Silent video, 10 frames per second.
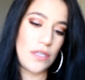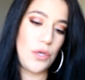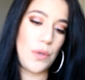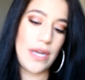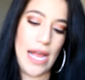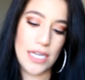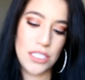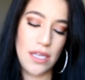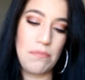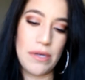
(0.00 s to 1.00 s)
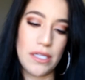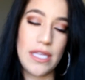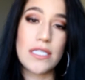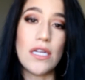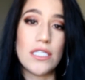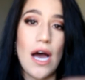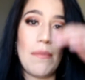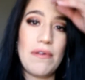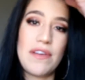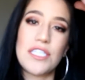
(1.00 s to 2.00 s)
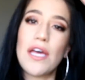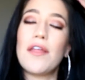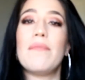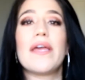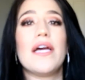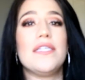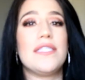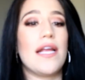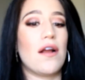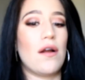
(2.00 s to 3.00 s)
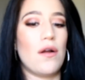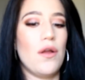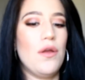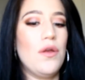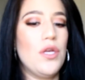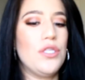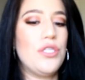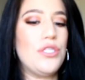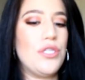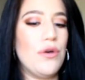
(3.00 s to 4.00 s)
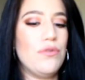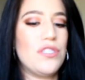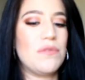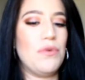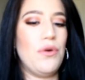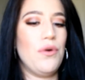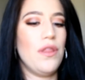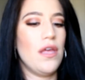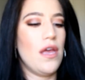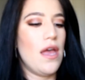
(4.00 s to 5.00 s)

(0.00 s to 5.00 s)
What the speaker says: You can actually build these on top of each other because they're so smooth.